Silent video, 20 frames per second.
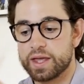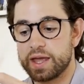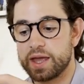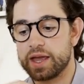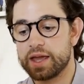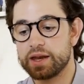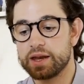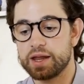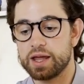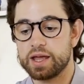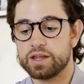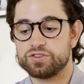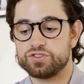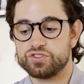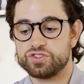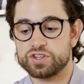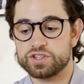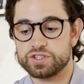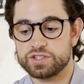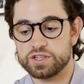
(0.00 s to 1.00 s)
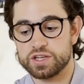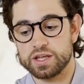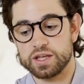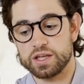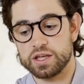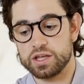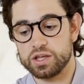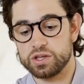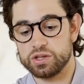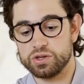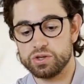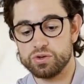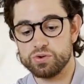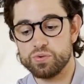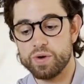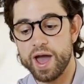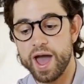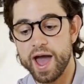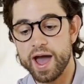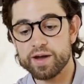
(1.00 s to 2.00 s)
it's just,
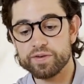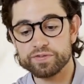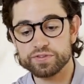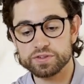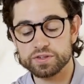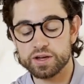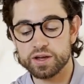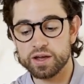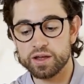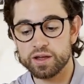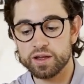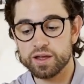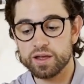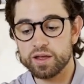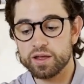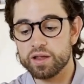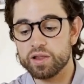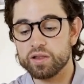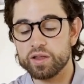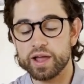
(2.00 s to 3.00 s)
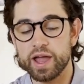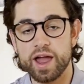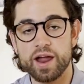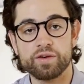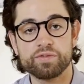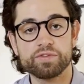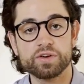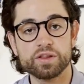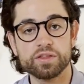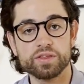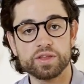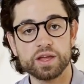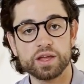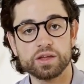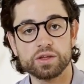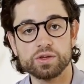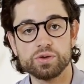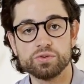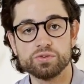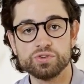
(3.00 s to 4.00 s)
you have to, like, everything
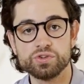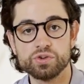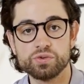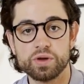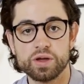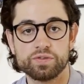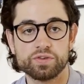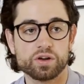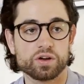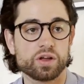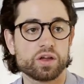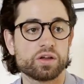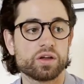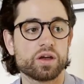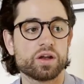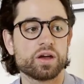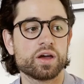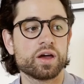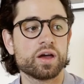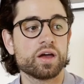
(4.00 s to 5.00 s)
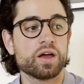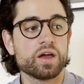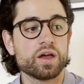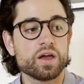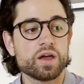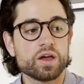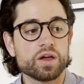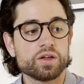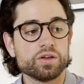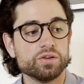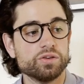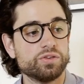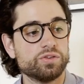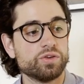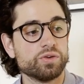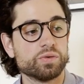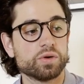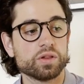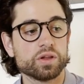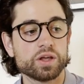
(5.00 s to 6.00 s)
you do, if you're gonna
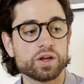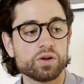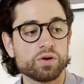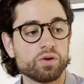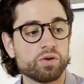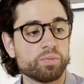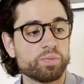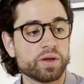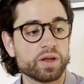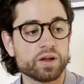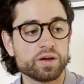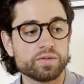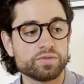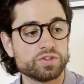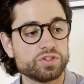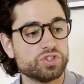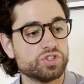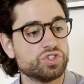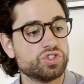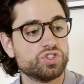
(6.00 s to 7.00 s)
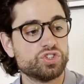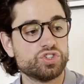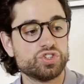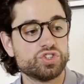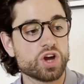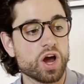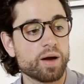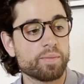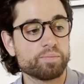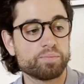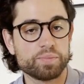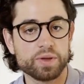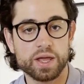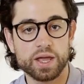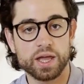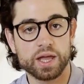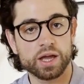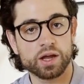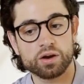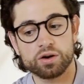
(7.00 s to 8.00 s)
do a little bit of
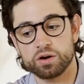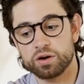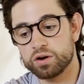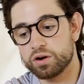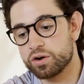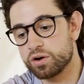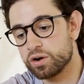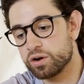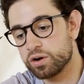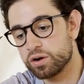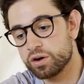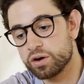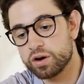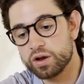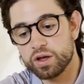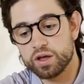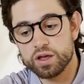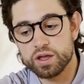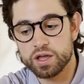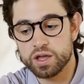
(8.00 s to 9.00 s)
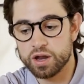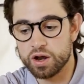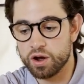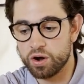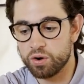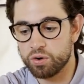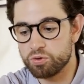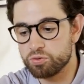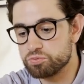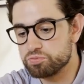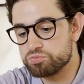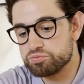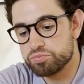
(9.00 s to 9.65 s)
jumping or you know,